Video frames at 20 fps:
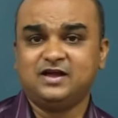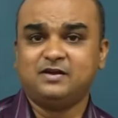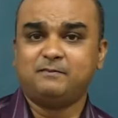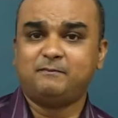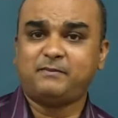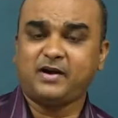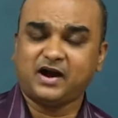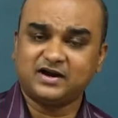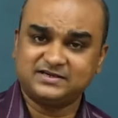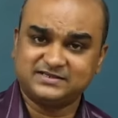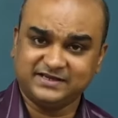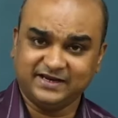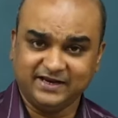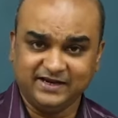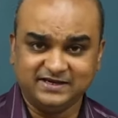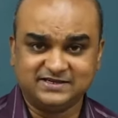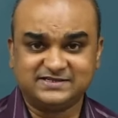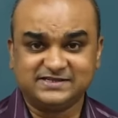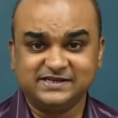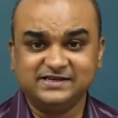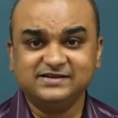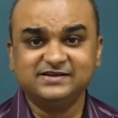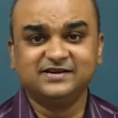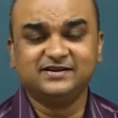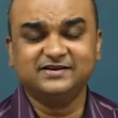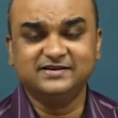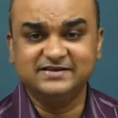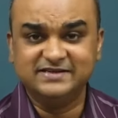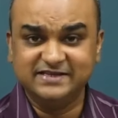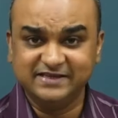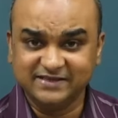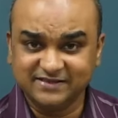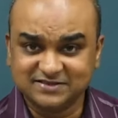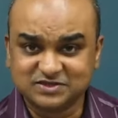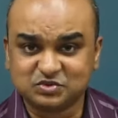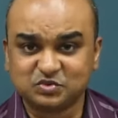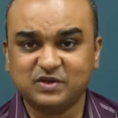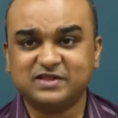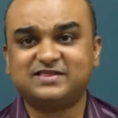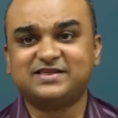part eighteen
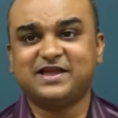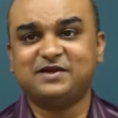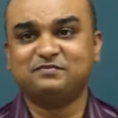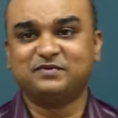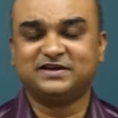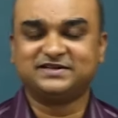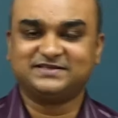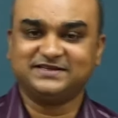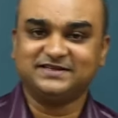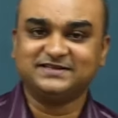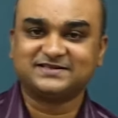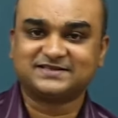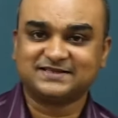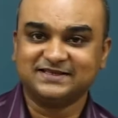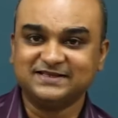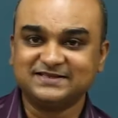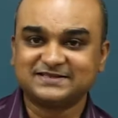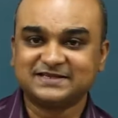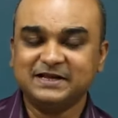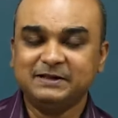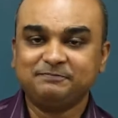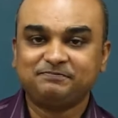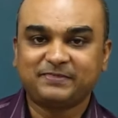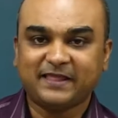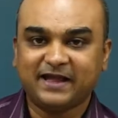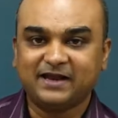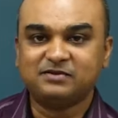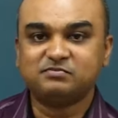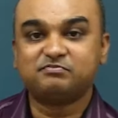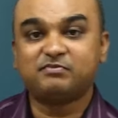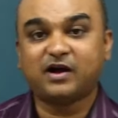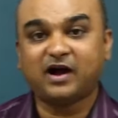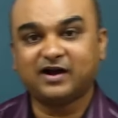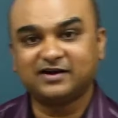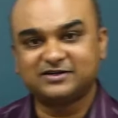deals with emergencies, and part